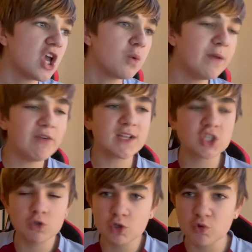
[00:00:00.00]
We've had
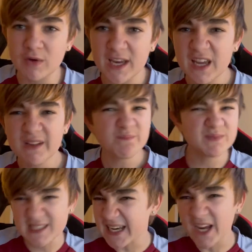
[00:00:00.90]
two or three
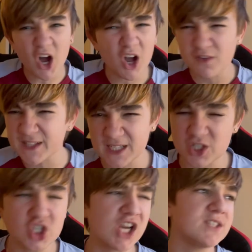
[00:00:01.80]
de half
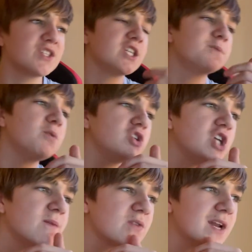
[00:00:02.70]
decent chances, but
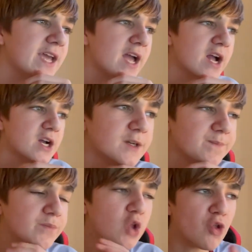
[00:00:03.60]
generally,
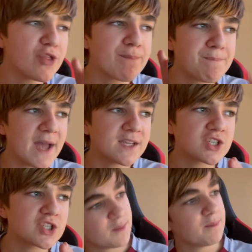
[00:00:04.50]
not the
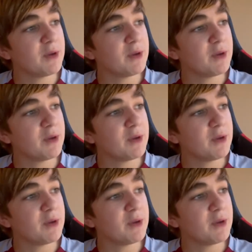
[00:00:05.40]
best. But you